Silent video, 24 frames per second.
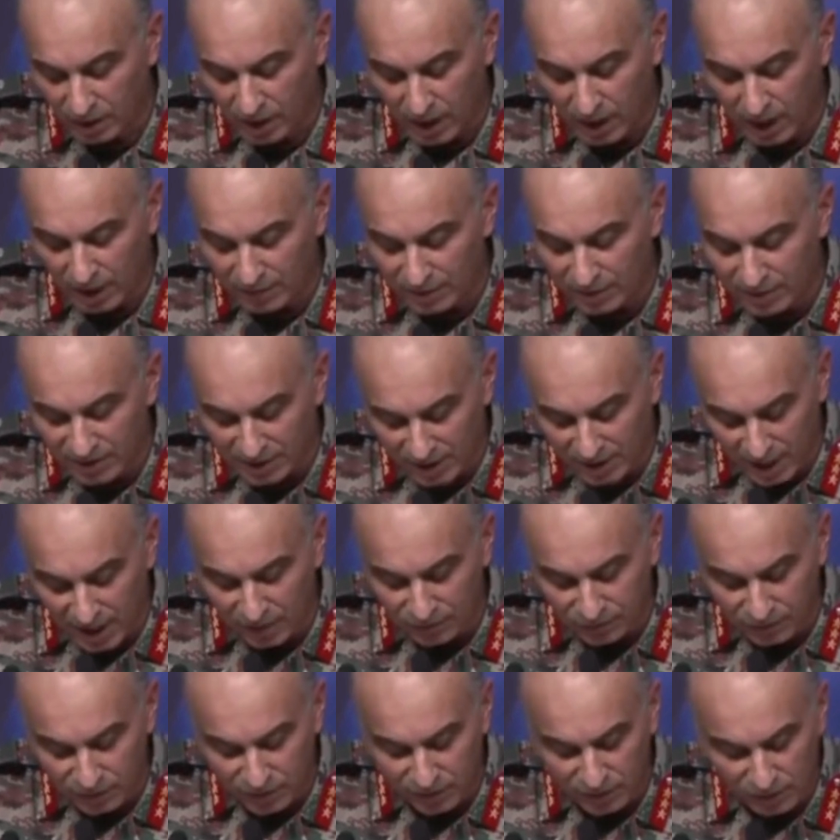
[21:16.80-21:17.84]
I will
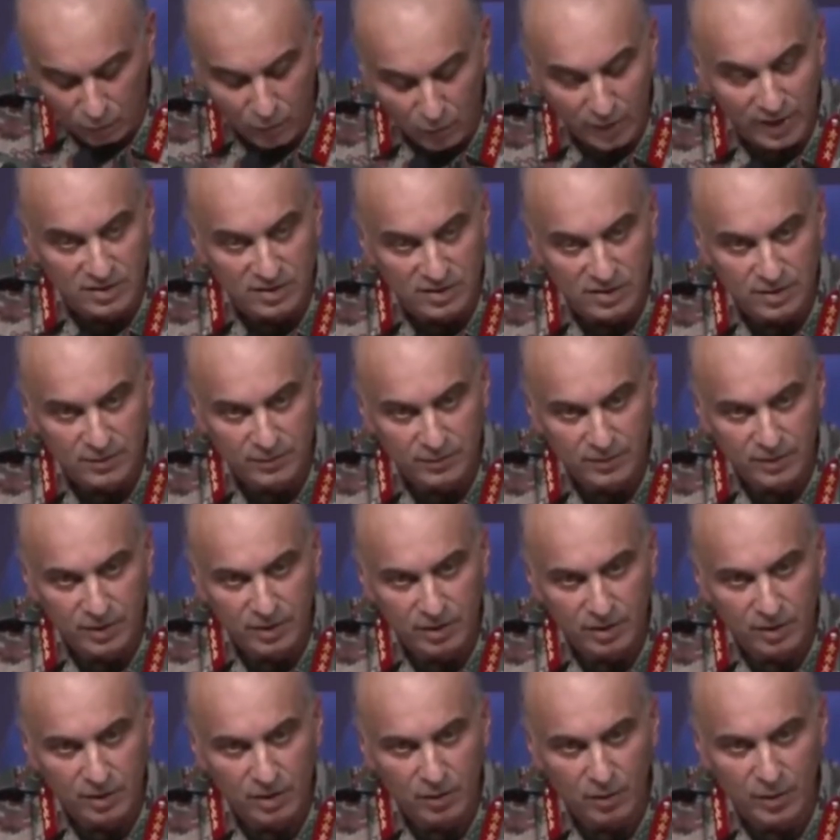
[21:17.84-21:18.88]
thereafter request
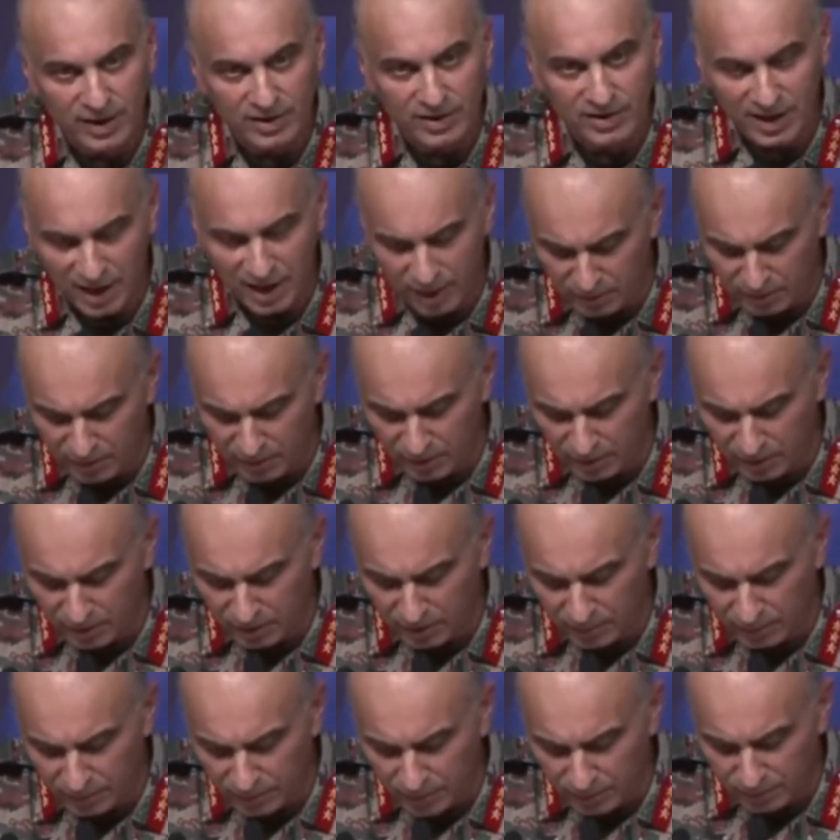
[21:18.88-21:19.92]
Vice
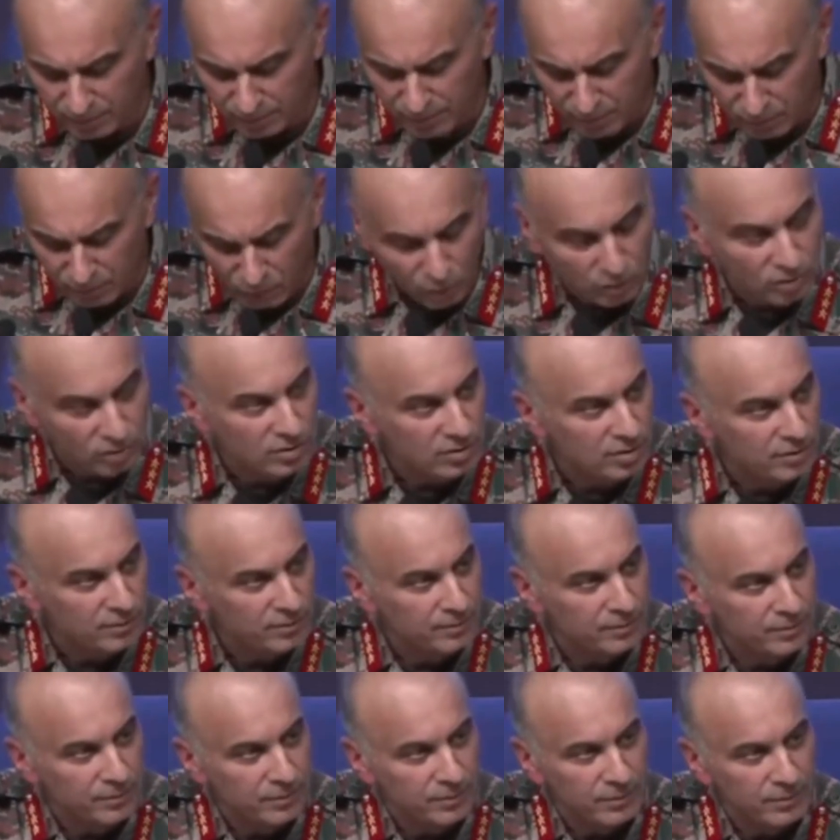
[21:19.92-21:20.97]
Admiral
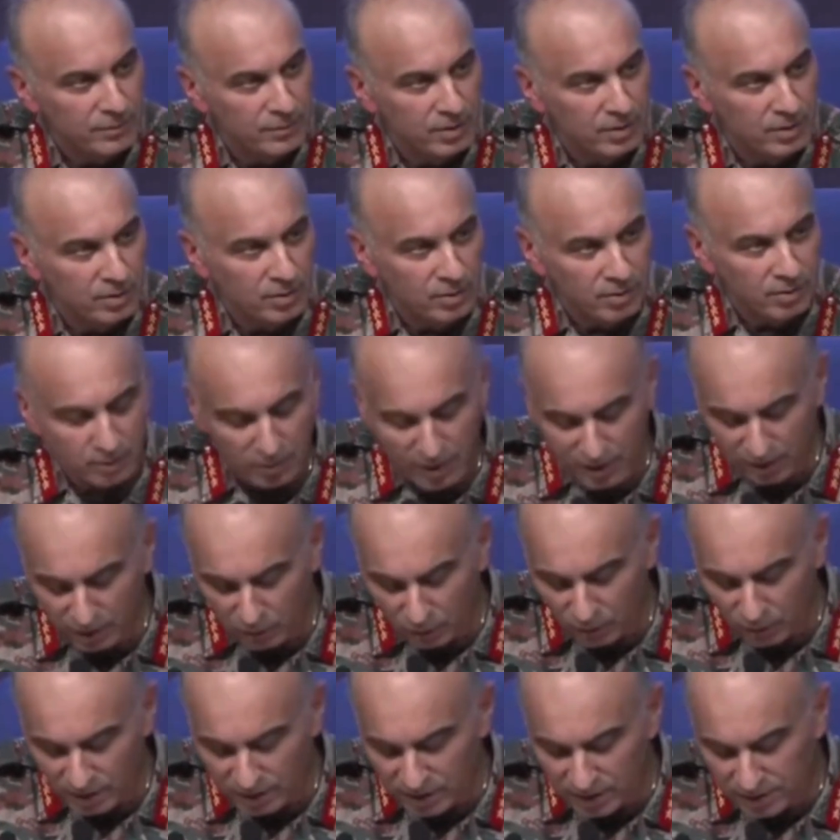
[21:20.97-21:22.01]
Pramod, my
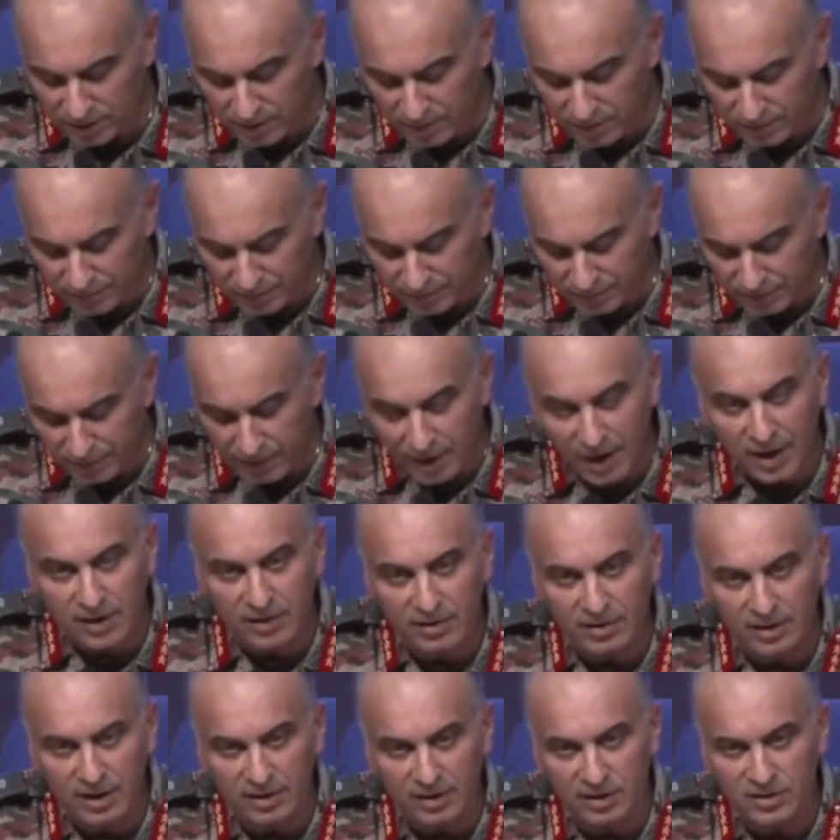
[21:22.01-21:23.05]
colleague
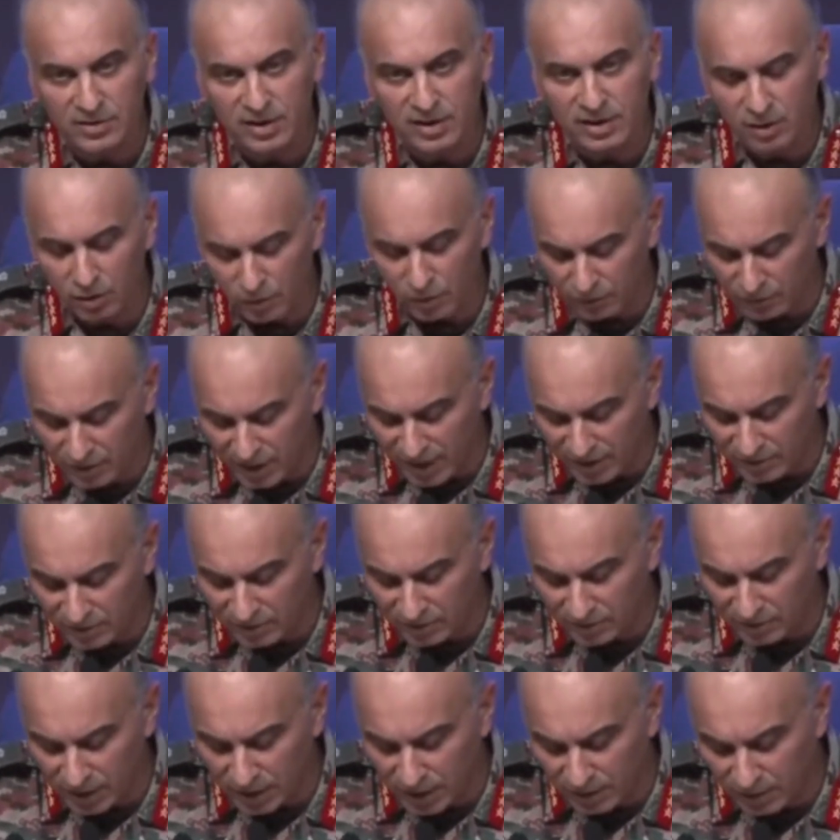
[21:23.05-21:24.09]
and Director General of
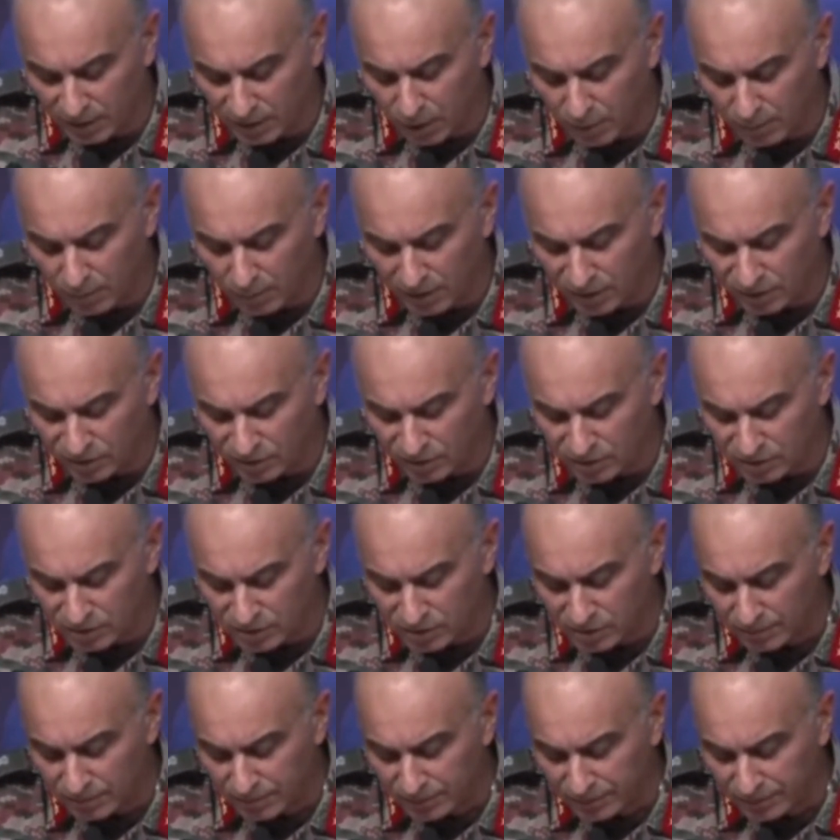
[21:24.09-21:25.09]
Naval Operations,